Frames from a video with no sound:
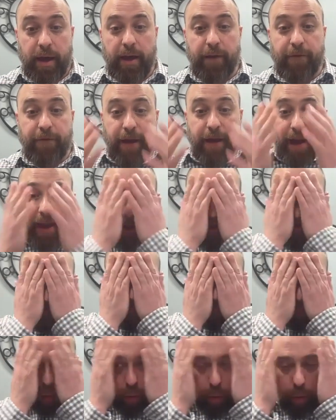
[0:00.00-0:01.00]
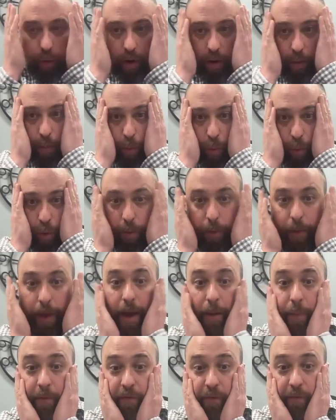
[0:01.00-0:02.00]
If I have a poor
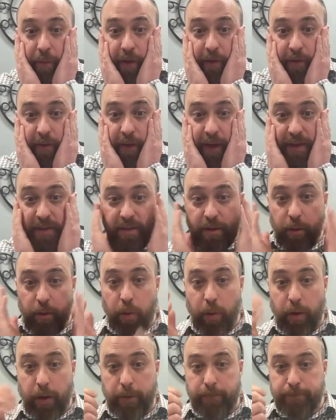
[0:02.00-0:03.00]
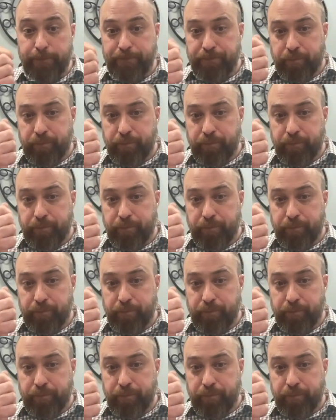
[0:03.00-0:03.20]
map of my face, or